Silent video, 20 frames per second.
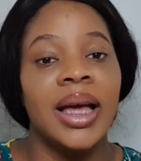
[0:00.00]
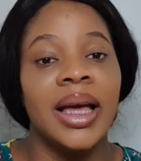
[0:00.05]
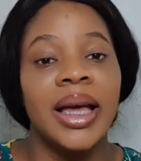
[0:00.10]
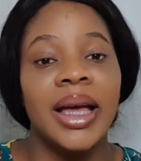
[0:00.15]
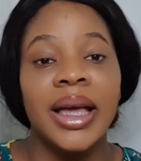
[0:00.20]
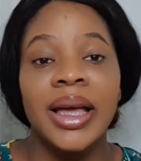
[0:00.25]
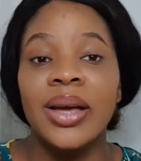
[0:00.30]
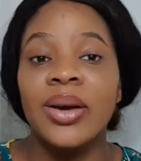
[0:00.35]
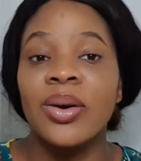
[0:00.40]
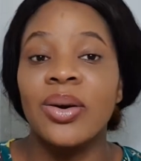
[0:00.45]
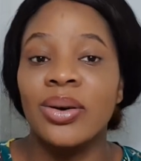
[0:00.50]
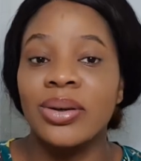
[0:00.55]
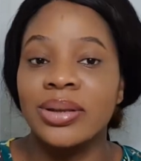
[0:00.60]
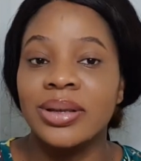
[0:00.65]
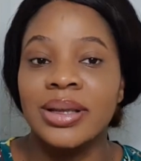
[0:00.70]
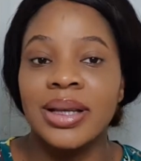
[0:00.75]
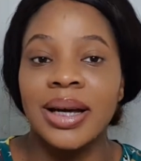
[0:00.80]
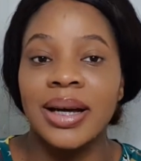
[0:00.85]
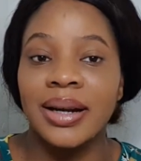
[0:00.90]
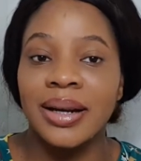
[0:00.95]

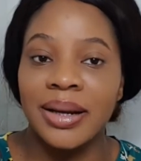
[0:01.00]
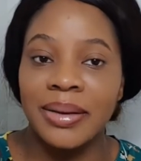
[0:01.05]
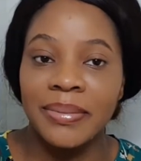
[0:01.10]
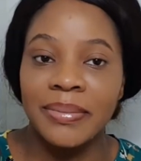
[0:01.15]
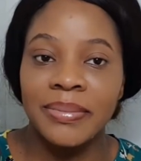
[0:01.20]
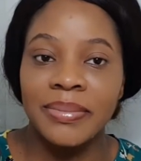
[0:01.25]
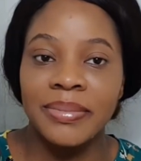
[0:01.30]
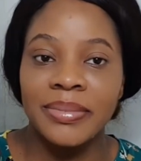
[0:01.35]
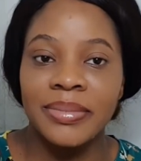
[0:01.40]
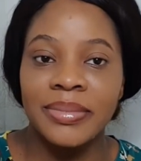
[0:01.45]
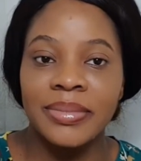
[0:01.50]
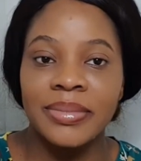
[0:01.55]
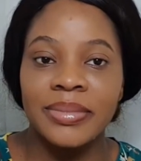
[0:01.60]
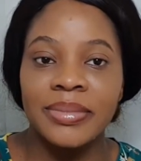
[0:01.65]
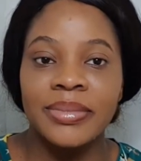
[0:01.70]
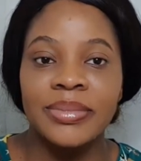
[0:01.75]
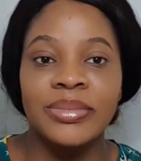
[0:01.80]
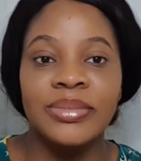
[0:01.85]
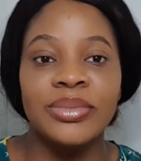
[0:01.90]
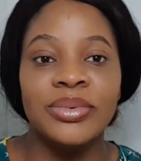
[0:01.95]
Ihotaram.
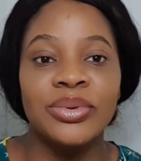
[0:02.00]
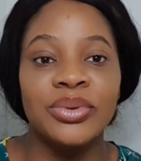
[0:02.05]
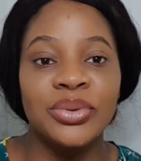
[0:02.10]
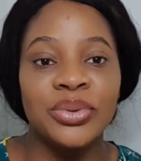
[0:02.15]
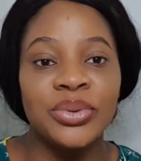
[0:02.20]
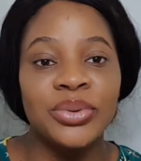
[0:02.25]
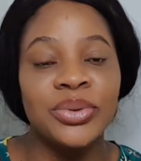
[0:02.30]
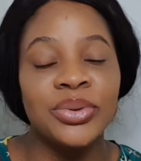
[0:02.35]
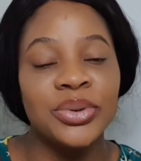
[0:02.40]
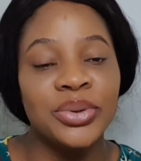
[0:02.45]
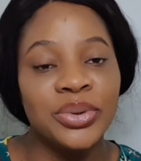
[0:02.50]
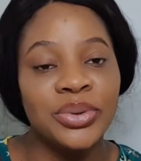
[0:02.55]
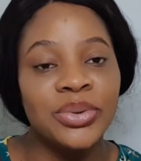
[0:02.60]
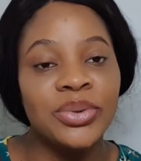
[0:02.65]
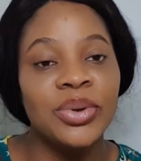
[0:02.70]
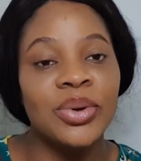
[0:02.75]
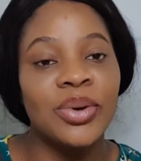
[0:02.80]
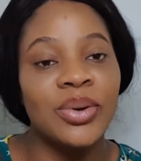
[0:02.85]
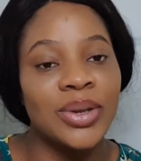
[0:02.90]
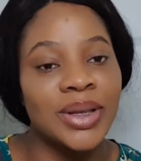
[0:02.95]
Do you
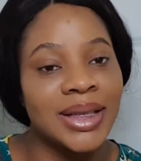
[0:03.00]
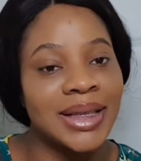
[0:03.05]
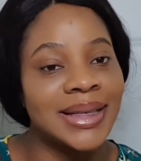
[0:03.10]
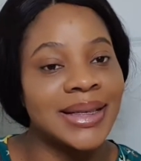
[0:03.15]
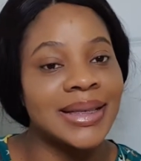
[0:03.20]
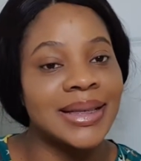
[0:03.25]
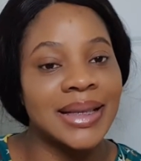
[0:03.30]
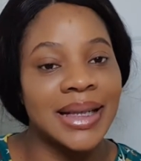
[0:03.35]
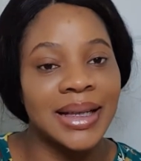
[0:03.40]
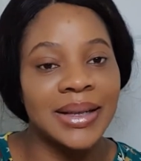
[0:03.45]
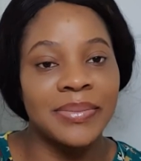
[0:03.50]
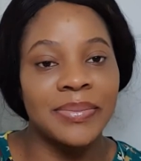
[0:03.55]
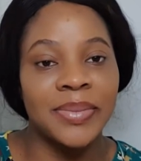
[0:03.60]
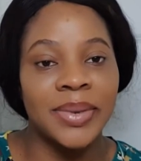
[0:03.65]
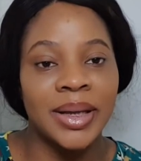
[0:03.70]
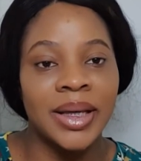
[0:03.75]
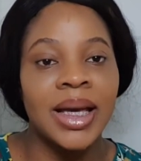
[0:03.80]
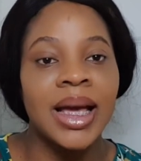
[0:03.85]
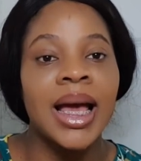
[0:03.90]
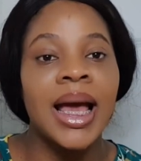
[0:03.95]
understand me?
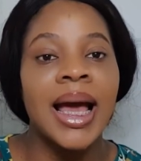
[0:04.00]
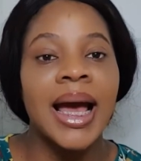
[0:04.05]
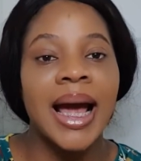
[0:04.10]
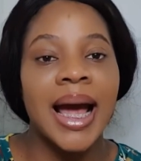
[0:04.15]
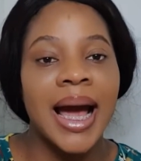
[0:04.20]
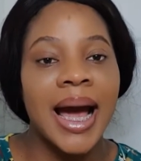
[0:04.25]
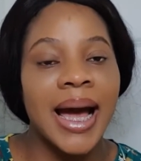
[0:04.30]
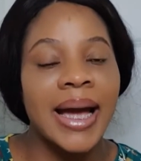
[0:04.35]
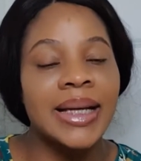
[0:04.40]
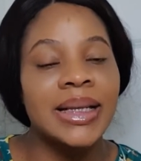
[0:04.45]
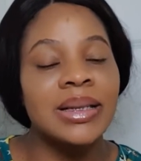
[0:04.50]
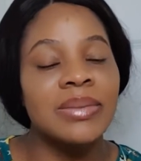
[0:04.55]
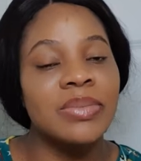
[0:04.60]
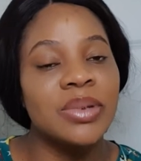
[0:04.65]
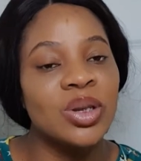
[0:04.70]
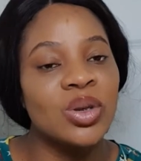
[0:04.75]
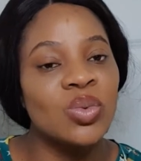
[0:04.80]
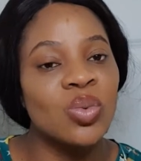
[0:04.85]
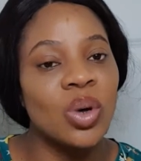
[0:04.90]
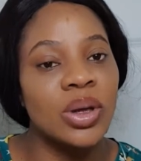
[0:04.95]
Guys,
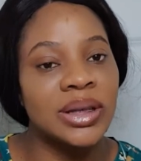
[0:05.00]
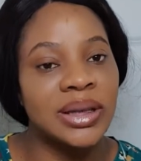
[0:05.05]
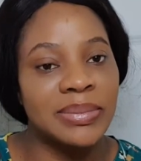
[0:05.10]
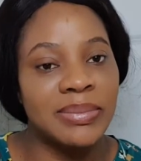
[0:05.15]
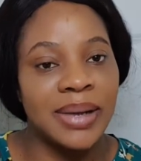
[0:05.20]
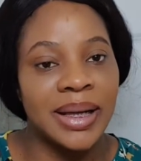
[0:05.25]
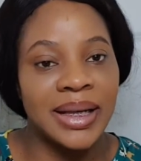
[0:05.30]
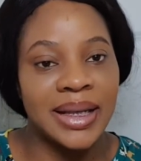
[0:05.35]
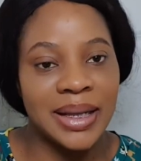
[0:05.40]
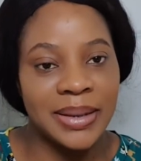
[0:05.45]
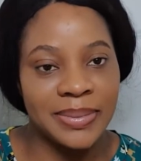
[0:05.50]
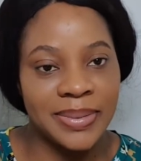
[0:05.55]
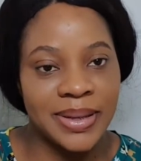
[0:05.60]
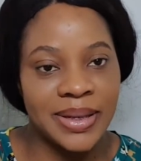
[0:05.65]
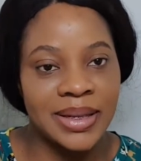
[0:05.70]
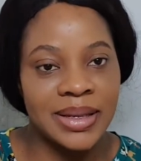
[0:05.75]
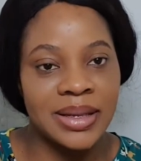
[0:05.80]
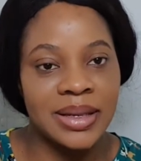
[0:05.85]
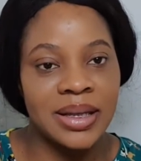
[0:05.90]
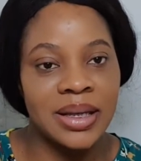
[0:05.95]
please watch my lips.
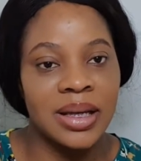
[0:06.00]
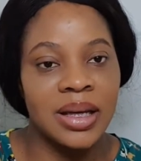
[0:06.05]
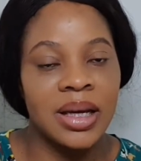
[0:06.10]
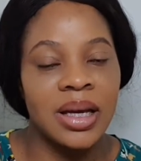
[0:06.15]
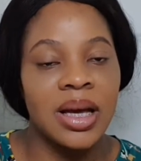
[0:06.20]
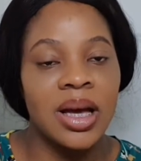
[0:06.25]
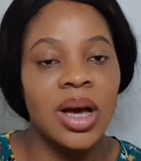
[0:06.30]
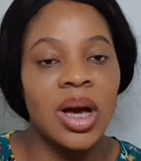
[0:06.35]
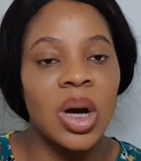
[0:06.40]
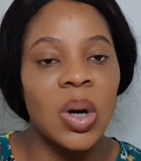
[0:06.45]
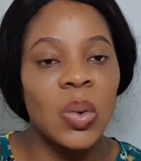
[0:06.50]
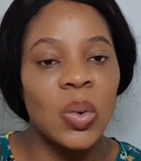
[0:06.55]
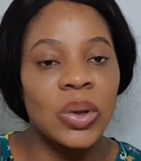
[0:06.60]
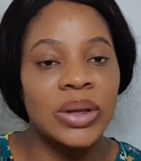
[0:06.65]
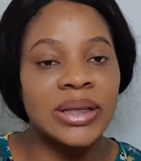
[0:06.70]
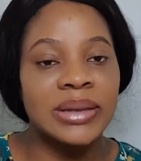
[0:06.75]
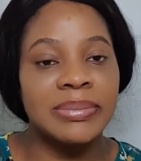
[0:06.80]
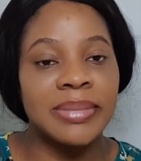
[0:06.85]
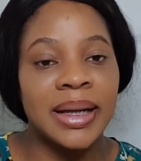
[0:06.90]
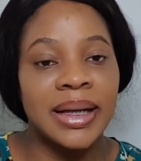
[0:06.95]

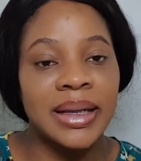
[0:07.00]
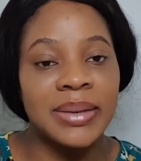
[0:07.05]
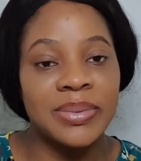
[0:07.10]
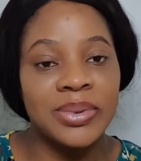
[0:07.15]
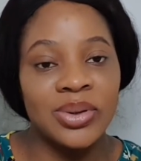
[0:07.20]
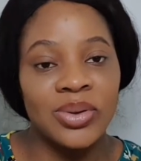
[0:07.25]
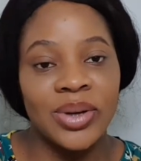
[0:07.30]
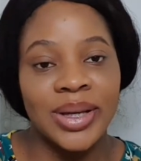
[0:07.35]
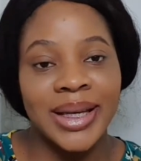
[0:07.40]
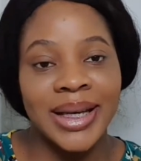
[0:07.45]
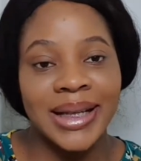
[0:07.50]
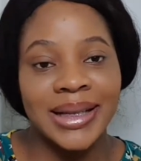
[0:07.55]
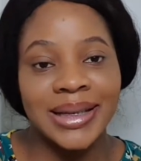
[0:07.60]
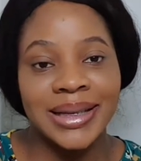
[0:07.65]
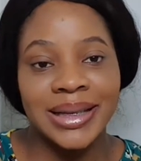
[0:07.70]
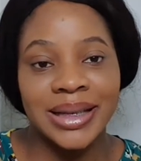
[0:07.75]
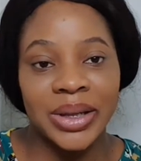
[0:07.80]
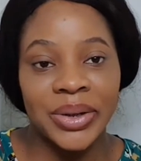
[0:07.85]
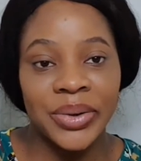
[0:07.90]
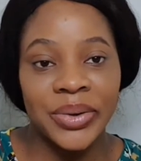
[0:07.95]
Watch my lips so you can
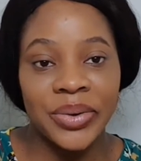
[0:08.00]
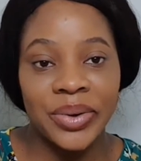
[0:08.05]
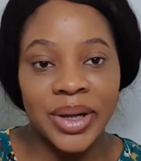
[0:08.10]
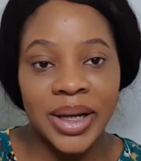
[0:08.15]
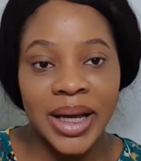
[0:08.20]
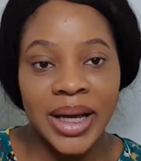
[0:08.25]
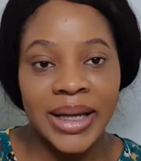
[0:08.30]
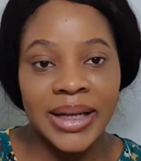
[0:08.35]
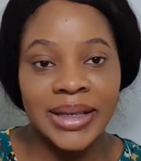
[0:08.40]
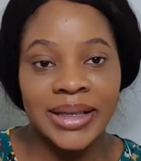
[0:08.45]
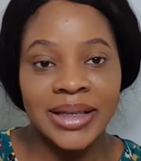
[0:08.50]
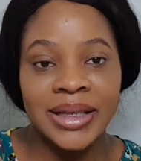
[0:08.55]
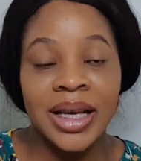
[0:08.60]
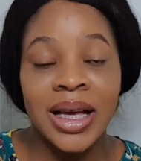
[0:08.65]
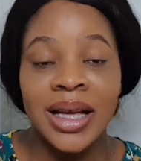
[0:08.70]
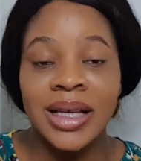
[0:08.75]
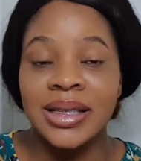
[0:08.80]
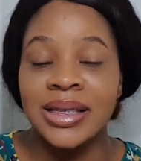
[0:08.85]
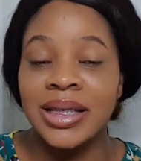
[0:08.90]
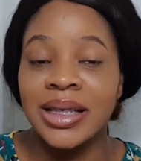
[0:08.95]
synchronize.
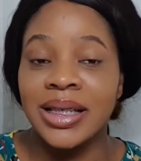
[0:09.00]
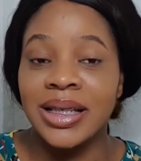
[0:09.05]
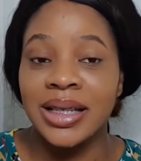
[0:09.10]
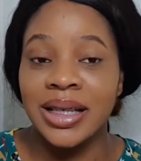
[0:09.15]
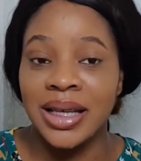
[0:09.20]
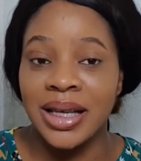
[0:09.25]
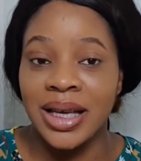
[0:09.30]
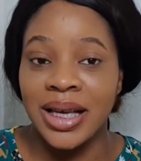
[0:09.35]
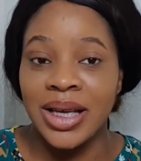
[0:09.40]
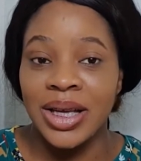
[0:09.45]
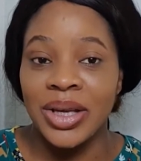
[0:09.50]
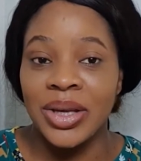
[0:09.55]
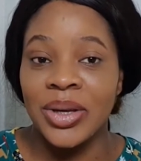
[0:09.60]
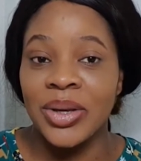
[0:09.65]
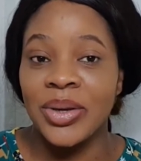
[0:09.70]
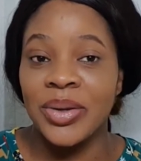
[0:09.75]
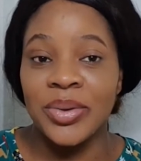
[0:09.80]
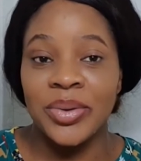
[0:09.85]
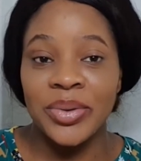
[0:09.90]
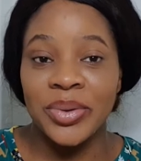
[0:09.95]
See,
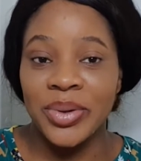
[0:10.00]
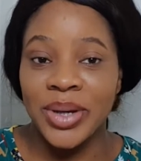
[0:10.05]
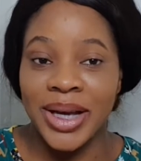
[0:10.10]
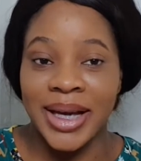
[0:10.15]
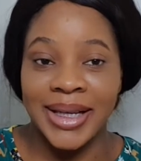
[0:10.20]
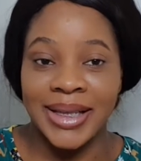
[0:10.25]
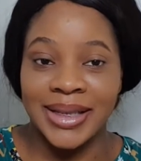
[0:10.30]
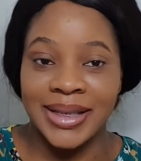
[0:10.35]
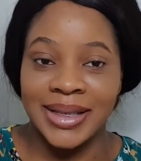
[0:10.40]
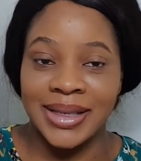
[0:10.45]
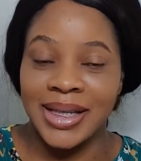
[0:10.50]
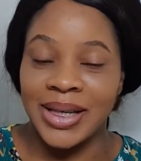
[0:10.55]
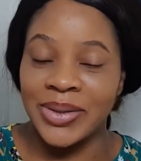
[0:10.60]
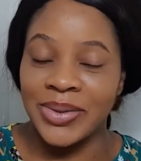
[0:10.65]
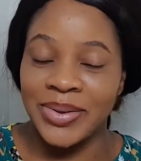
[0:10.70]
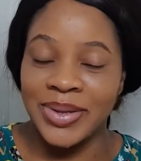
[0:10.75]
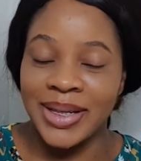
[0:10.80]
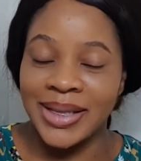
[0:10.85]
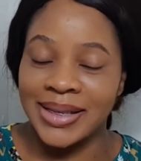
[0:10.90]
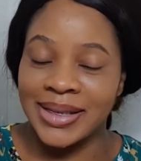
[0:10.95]
you guys, I don't
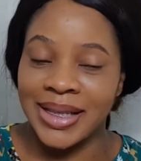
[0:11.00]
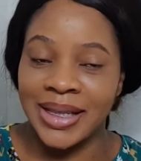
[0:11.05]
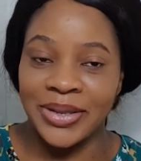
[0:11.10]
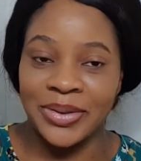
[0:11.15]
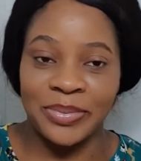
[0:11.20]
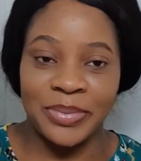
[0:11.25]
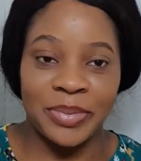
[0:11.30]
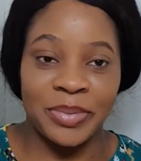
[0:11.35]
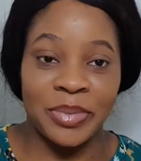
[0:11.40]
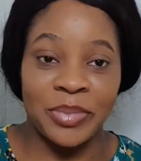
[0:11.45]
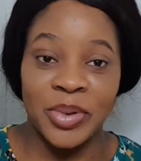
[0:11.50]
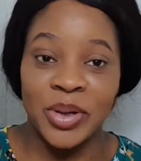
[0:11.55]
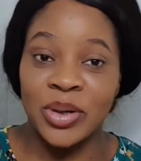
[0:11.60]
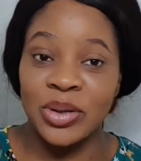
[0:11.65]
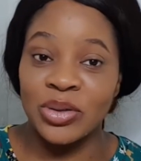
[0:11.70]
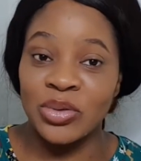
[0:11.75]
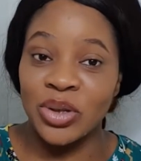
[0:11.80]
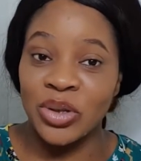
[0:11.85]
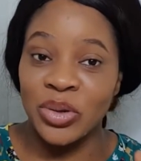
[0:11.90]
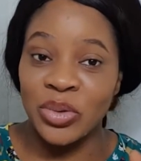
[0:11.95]
understand you people, because
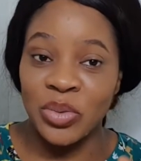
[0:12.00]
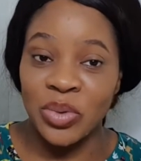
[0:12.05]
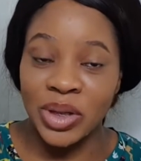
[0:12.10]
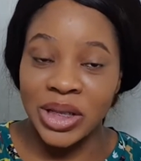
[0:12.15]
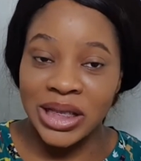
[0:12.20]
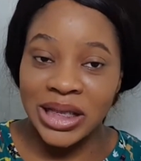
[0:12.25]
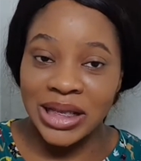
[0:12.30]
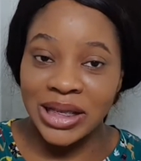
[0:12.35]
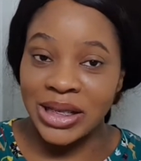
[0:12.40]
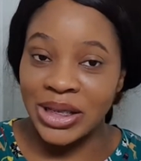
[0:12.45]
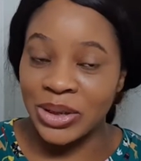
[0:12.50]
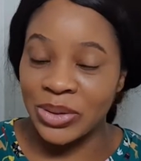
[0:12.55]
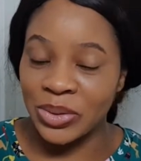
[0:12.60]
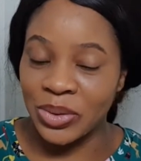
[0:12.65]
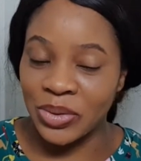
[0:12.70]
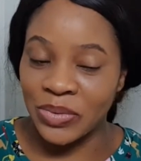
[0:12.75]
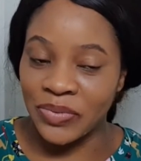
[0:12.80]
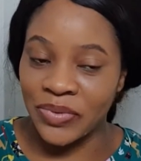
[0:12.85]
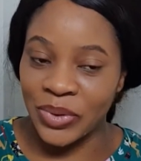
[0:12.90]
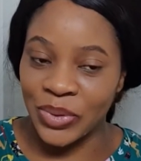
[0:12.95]
when you're watching TikTok
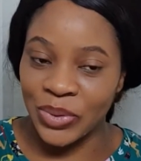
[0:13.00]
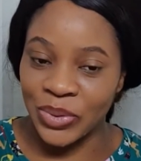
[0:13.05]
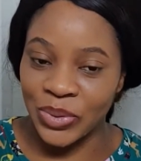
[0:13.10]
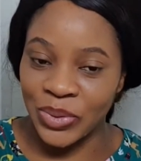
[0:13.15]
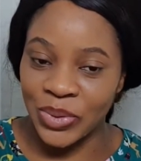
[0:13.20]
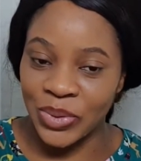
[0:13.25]
video,